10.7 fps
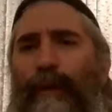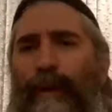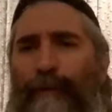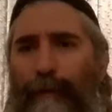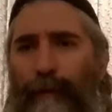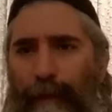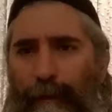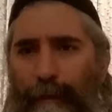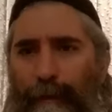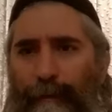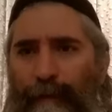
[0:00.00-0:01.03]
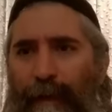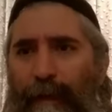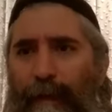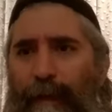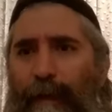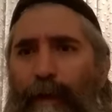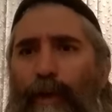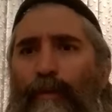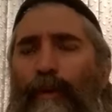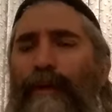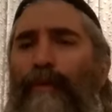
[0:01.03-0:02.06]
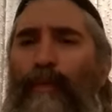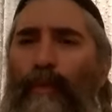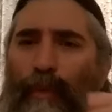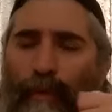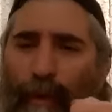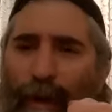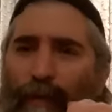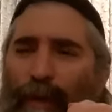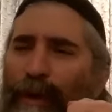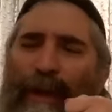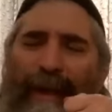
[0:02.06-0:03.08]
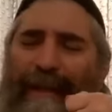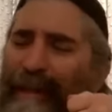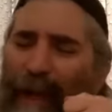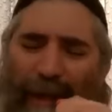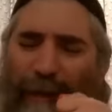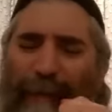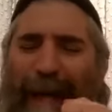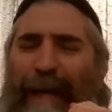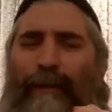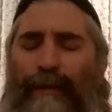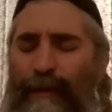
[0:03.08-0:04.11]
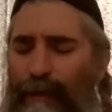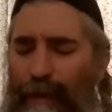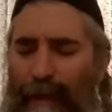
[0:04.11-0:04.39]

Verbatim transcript: we are free. When we, we're, it's not about,